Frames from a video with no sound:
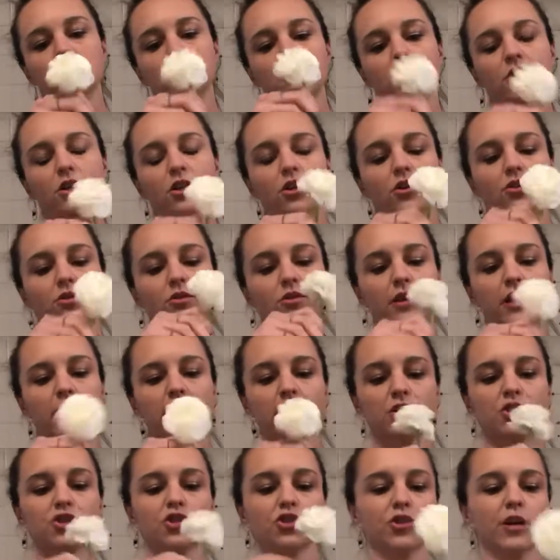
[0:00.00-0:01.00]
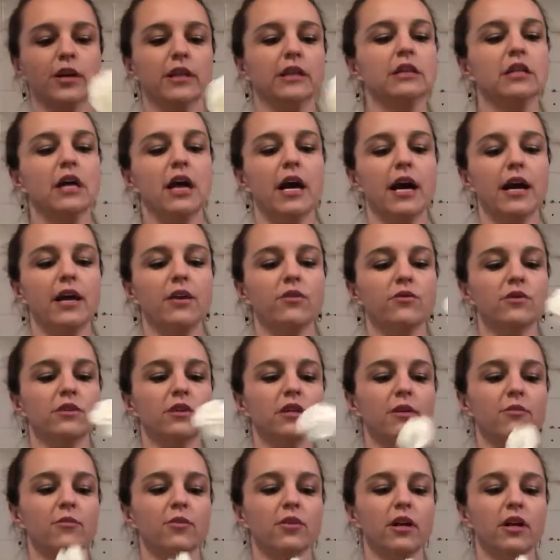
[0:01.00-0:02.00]
you know, like a straight line with
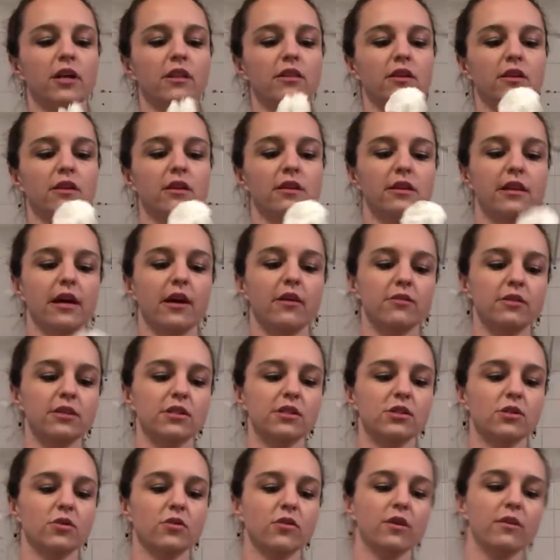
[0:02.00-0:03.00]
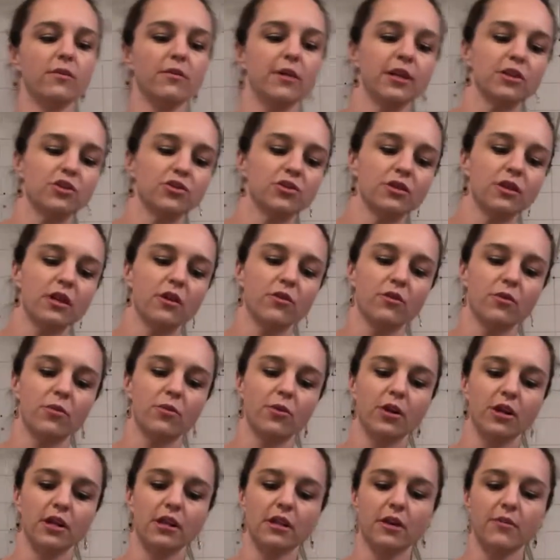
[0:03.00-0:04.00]
them or anything like that. We still want to make sure that we're
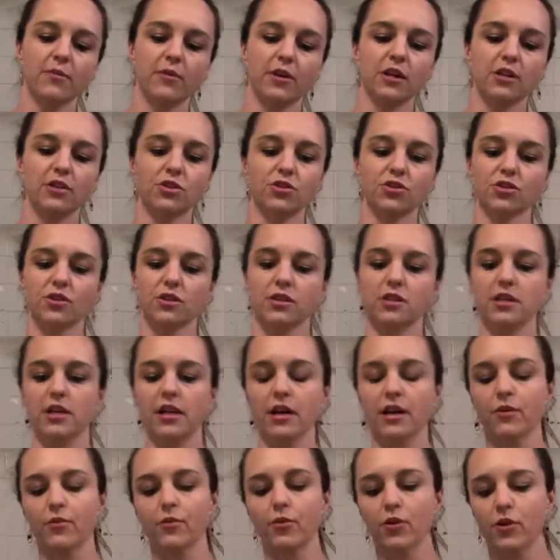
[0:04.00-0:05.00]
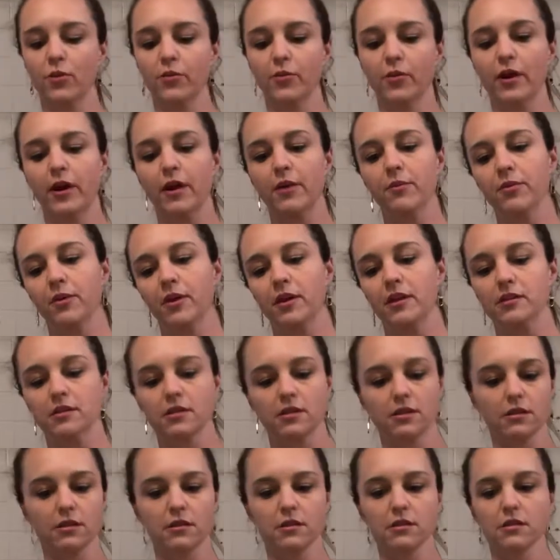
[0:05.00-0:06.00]
putting them in interesting, appropriate
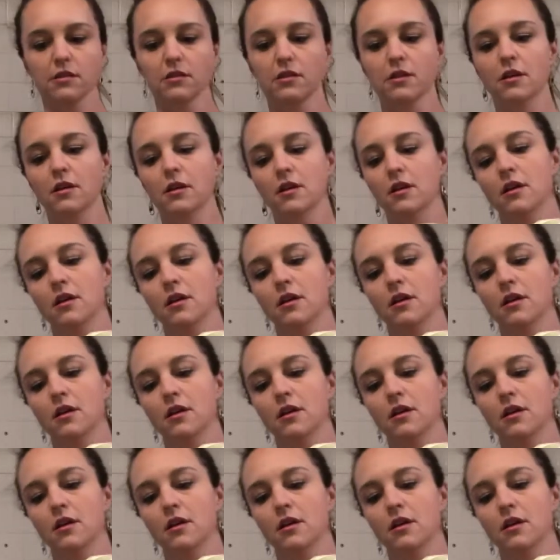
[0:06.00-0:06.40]
places.